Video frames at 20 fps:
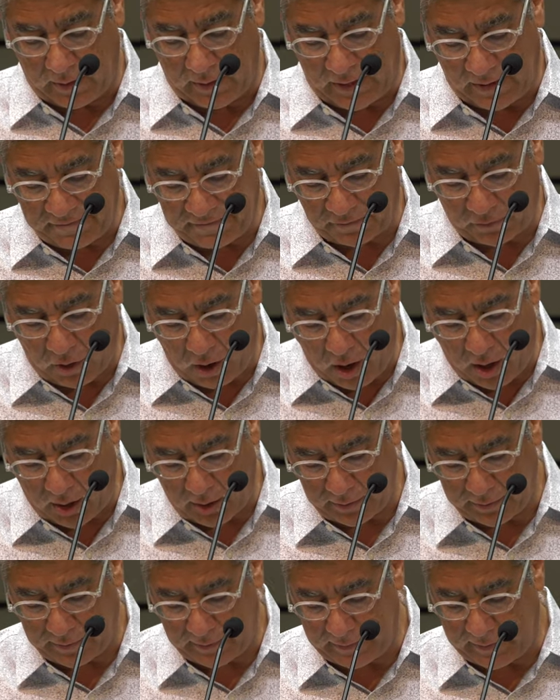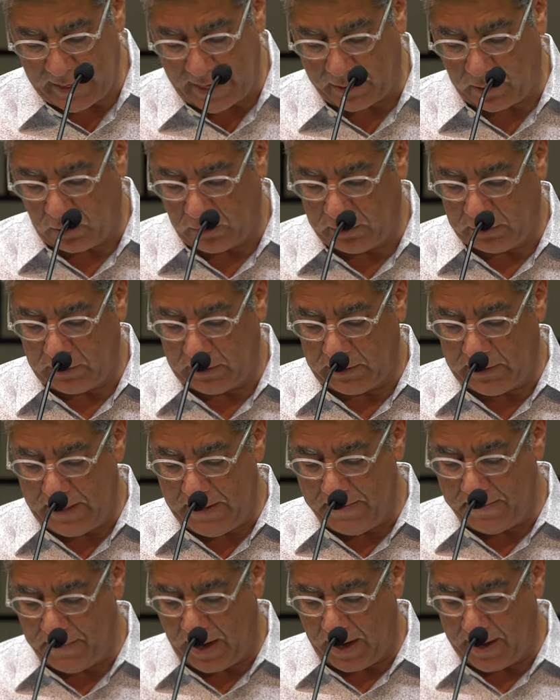Love for all, not only
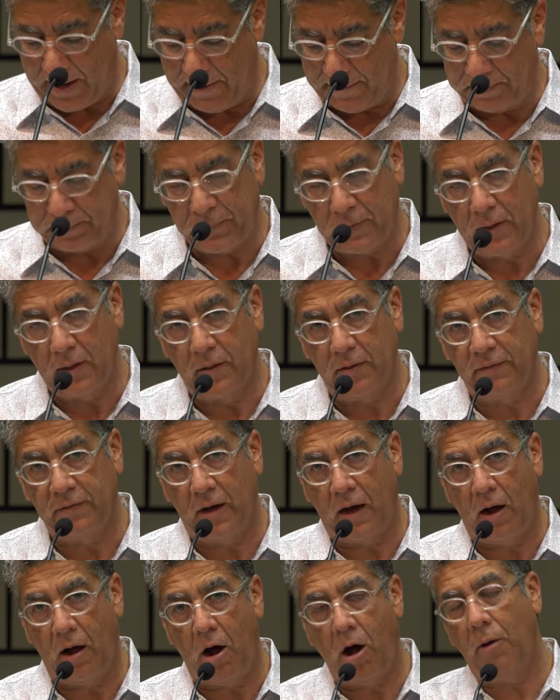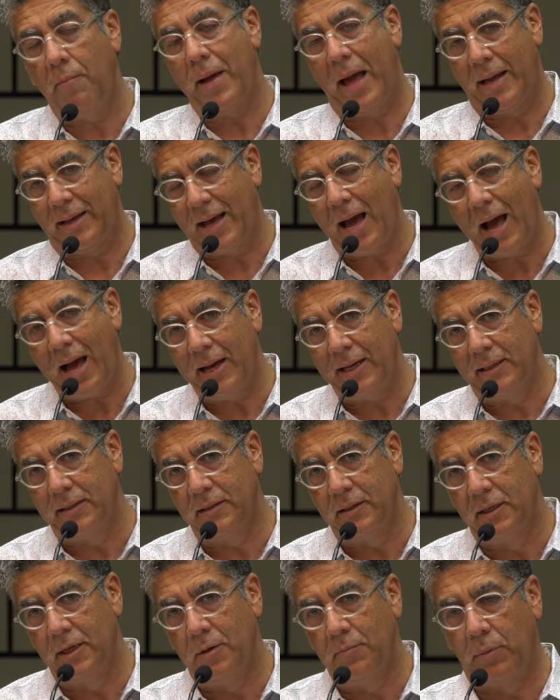um, all
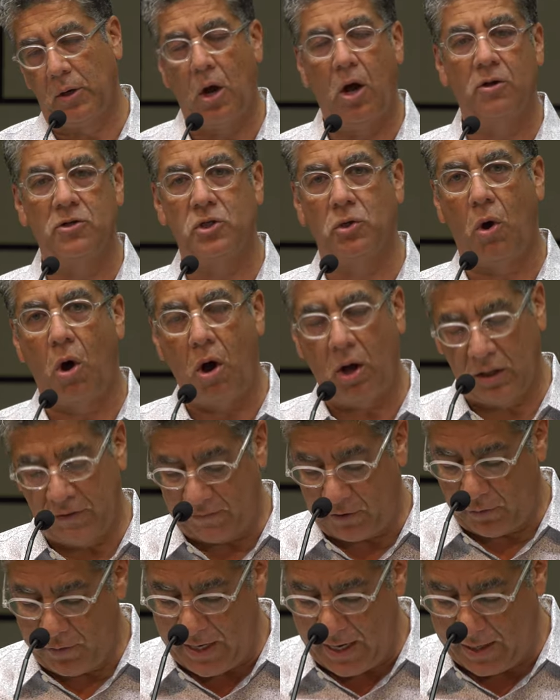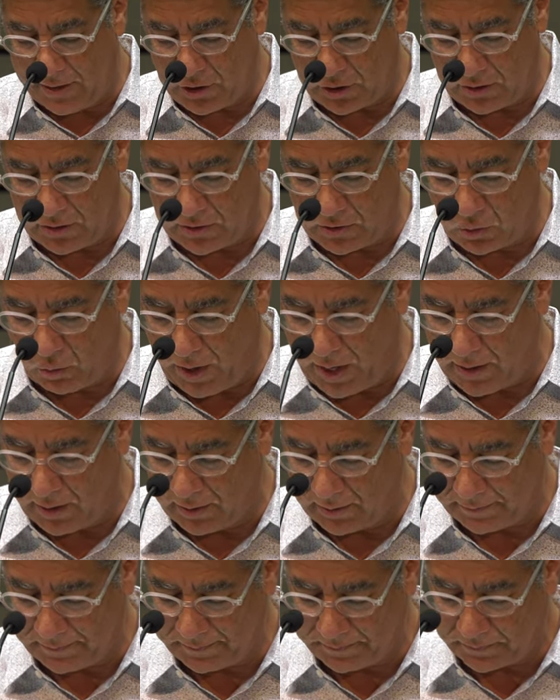mankind, but also all of creation as well.